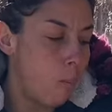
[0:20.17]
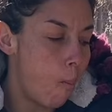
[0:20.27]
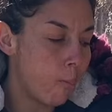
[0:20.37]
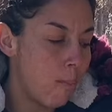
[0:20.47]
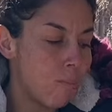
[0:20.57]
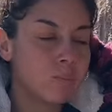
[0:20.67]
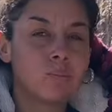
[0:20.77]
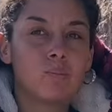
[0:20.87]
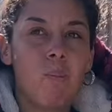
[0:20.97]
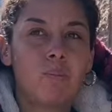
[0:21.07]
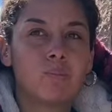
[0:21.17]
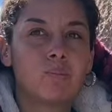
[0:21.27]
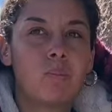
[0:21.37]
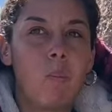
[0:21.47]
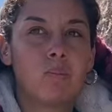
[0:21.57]
Awesome. Mm.
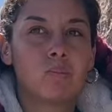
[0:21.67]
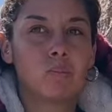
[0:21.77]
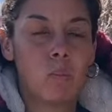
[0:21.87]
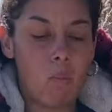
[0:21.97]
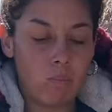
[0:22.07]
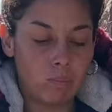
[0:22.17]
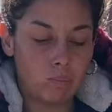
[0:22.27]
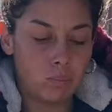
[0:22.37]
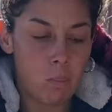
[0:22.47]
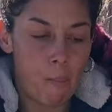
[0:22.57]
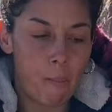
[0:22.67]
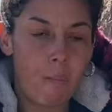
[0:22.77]
Awesome. And how old are you, Lisa?